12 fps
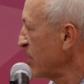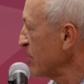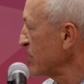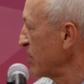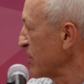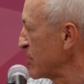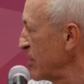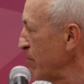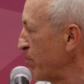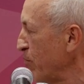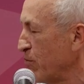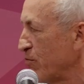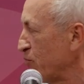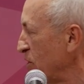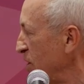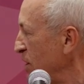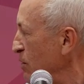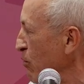here's the example
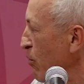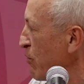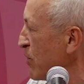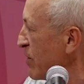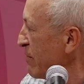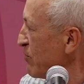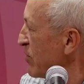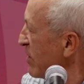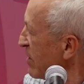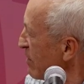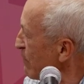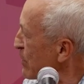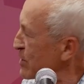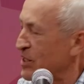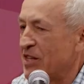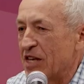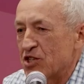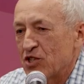of the
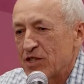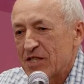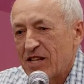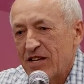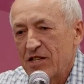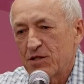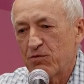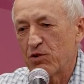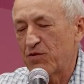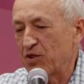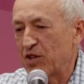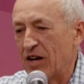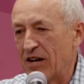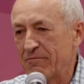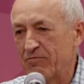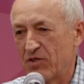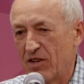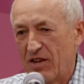vaccination studies, what we've
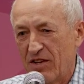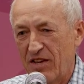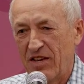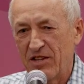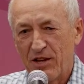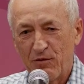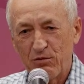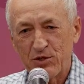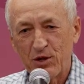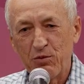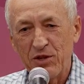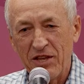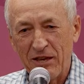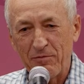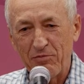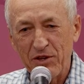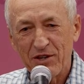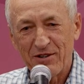done. And I was Guinea
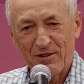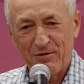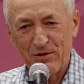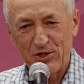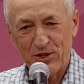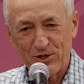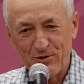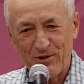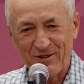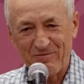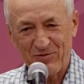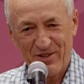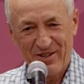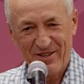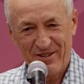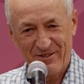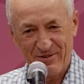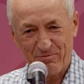pig, which actually
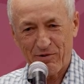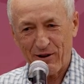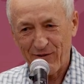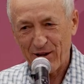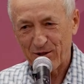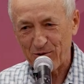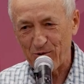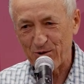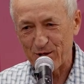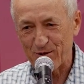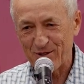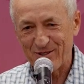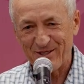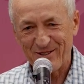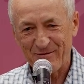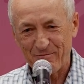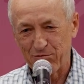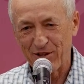provide all these
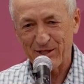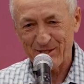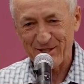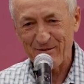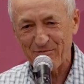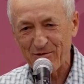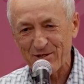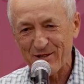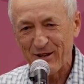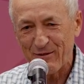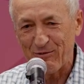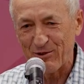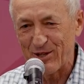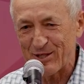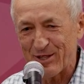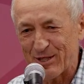blood samples for this